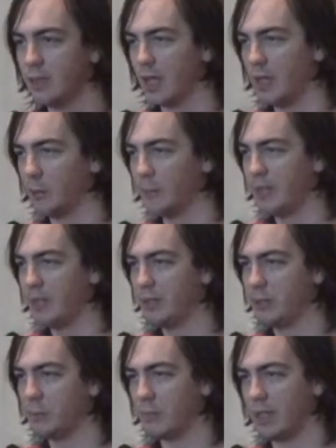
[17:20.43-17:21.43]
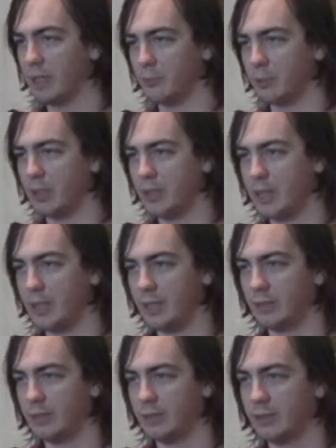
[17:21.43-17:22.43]
I will make it all mine one day.
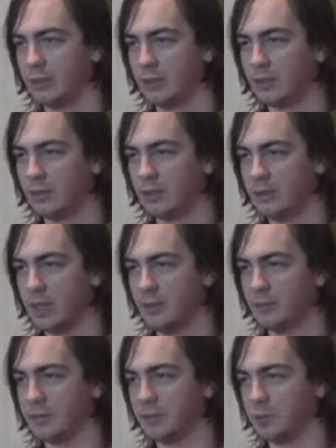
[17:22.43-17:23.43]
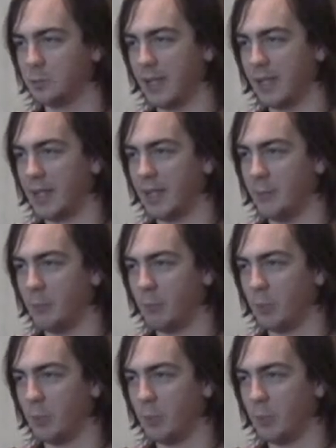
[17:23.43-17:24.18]
Cyrus is my name.